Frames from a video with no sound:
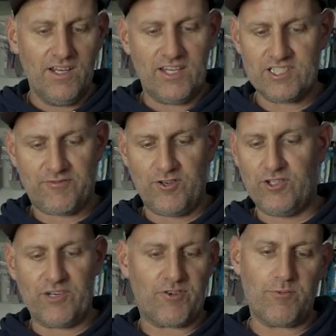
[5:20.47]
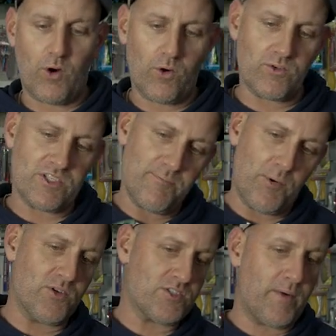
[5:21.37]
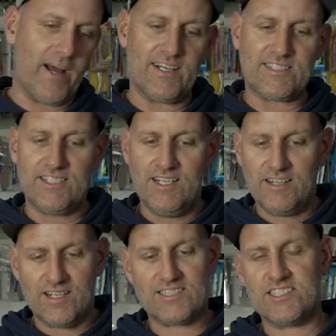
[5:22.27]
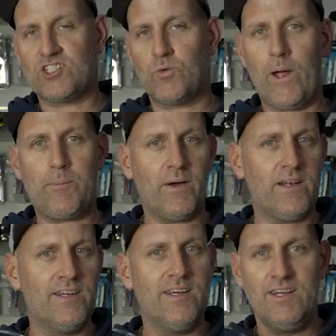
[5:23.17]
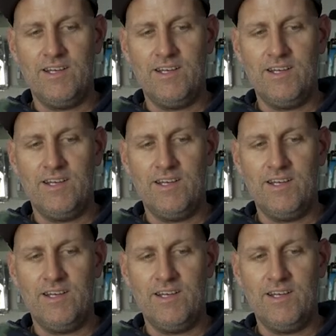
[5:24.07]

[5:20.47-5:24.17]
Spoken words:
There's a few different models that Bonds makes. This is the weapon.